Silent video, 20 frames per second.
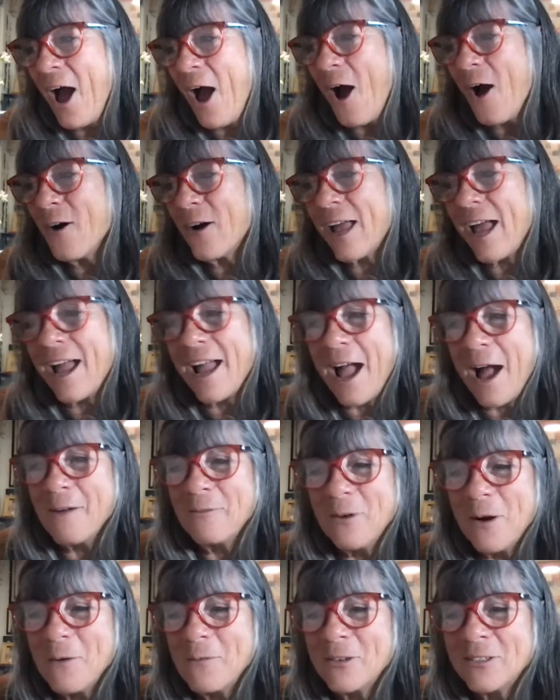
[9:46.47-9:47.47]
Okay,
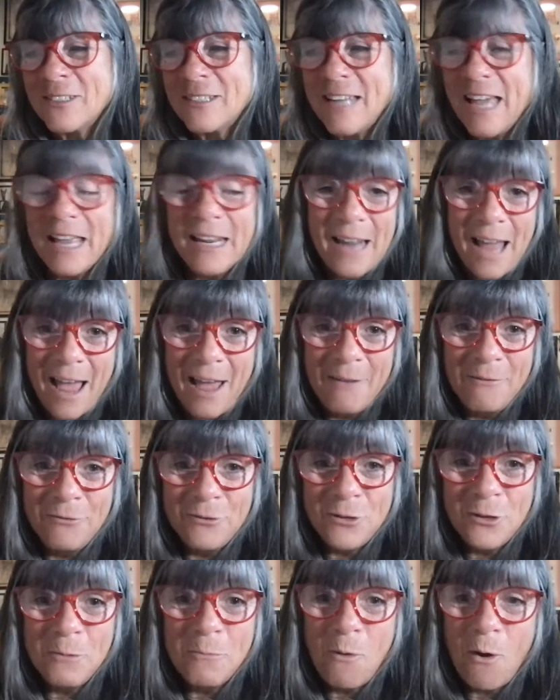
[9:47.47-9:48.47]
I'm almost done. I have
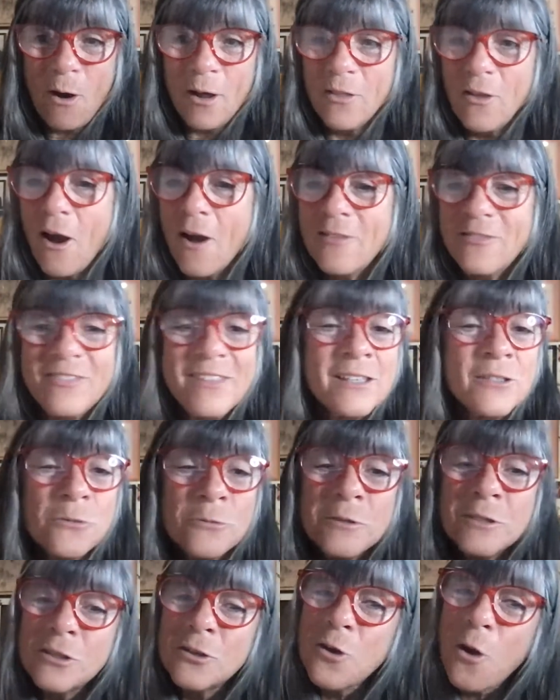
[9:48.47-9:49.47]
2 more. All right, this
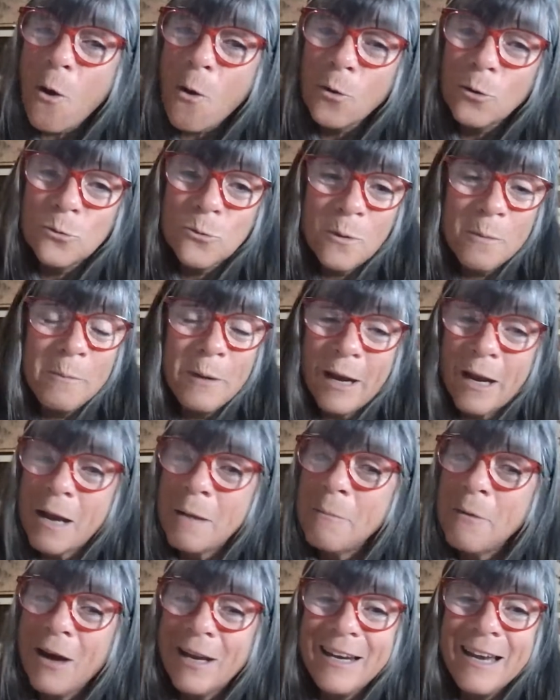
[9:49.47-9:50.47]
one's an old one, but
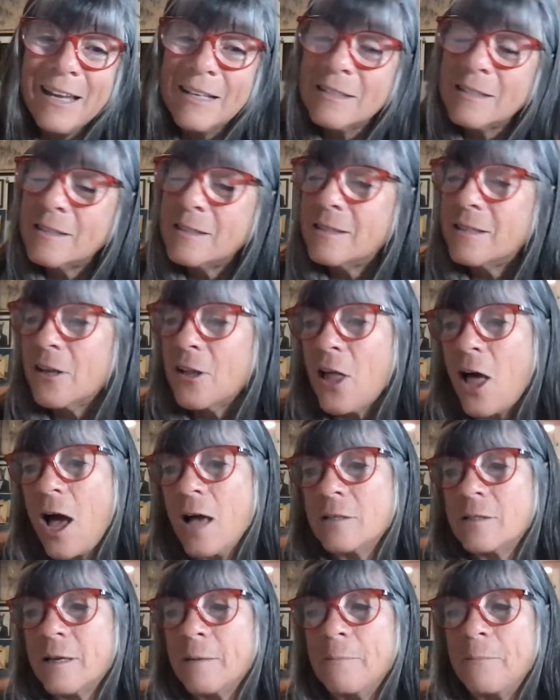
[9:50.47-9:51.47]
come on, it's still
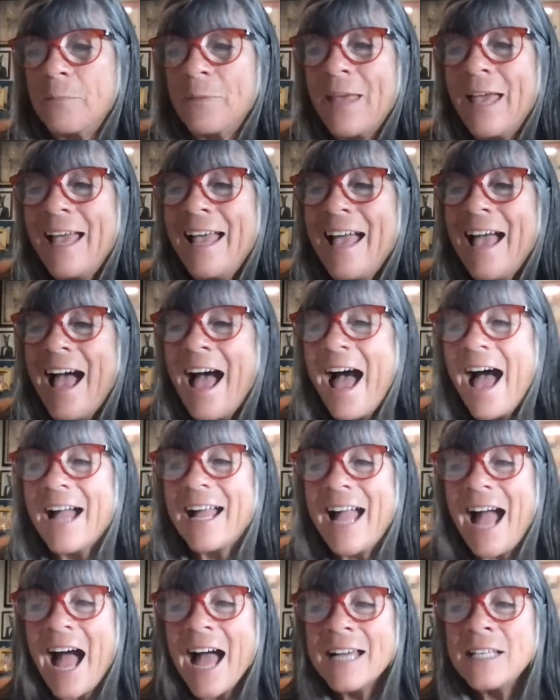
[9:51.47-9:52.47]
awesome. A
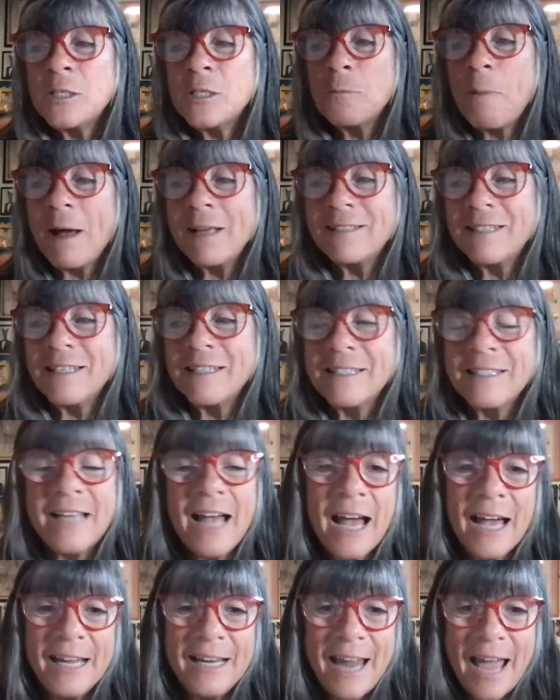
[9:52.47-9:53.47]
guy spots a
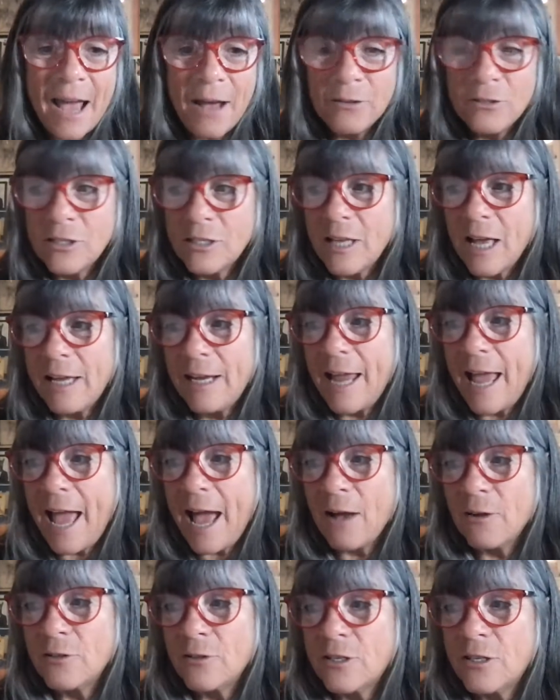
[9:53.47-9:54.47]
sign outside a
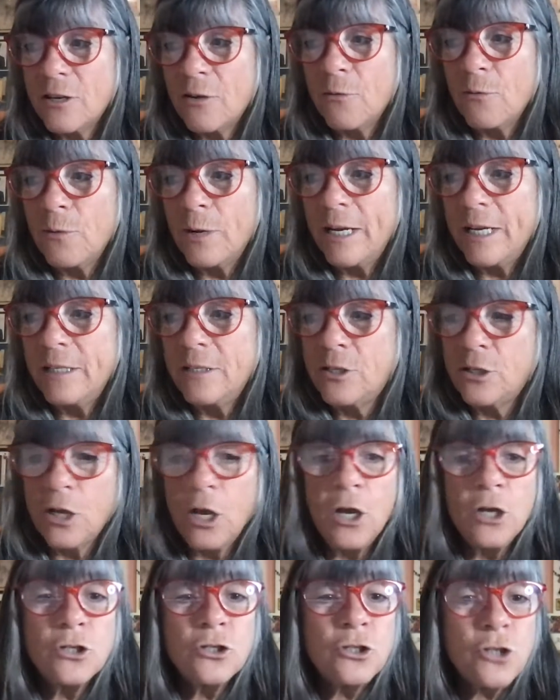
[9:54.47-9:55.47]
house that reads,
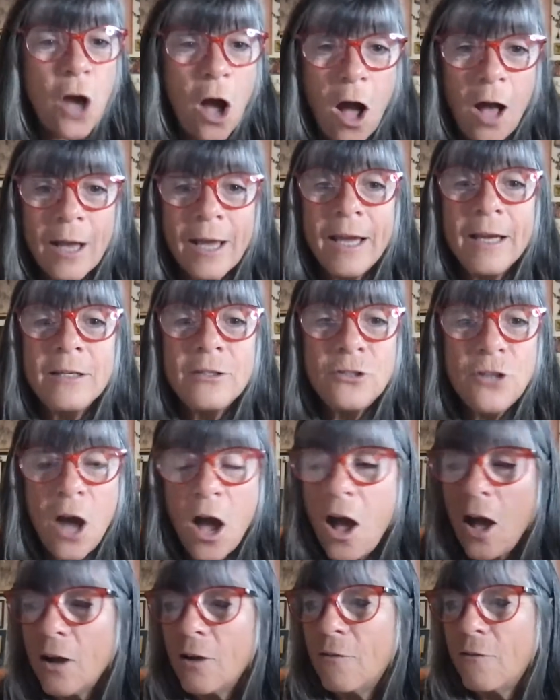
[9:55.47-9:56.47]
talking
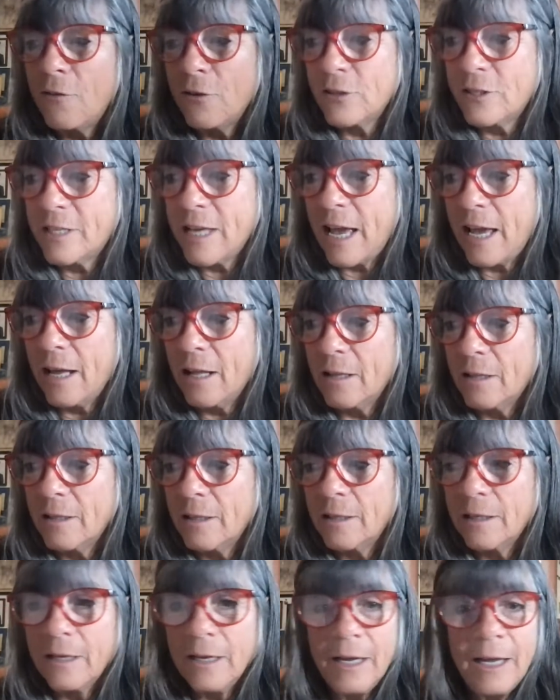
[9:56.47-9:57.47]
dog for sale.
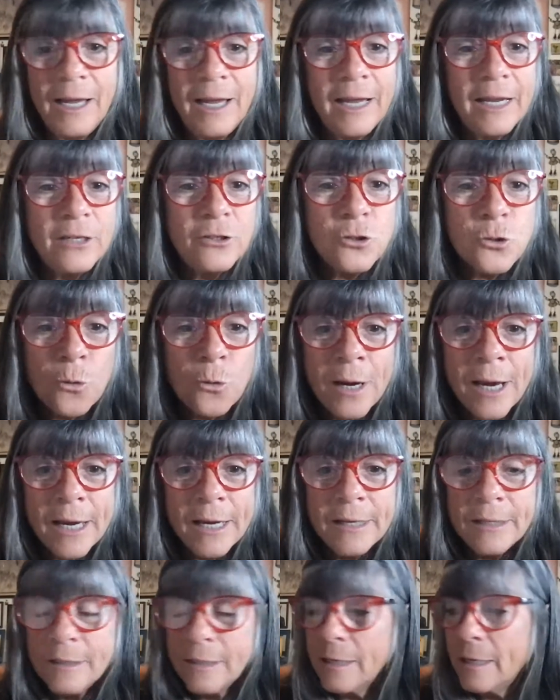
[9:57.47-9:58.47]

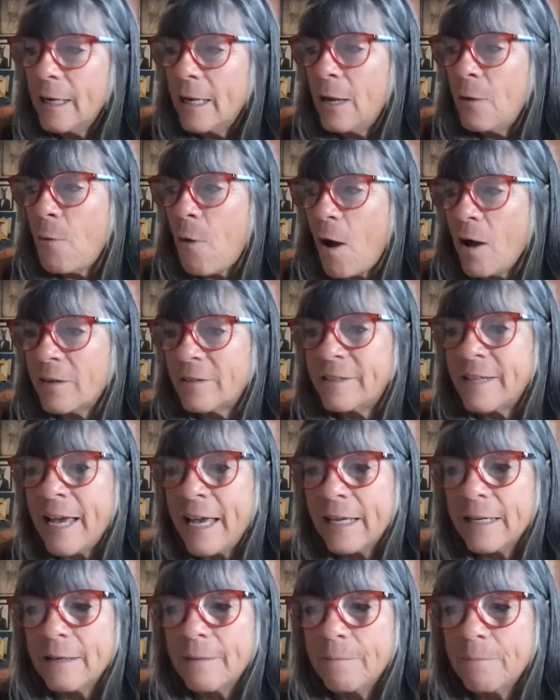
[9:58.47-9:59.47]
Intrigued, he walks
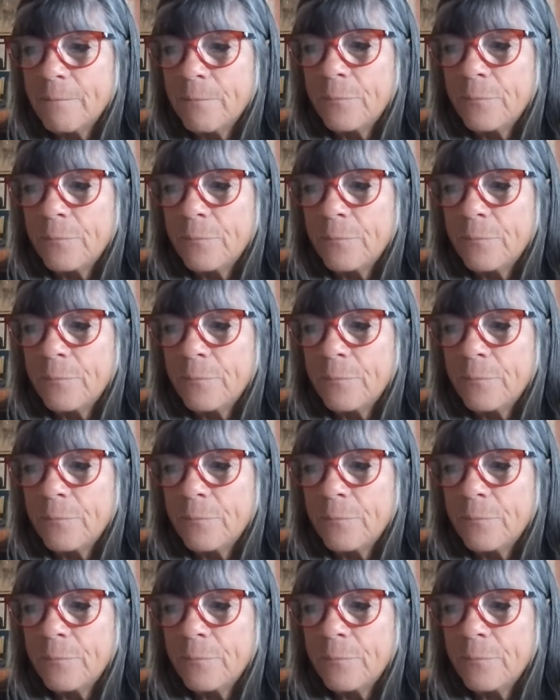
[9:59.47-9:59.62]
in.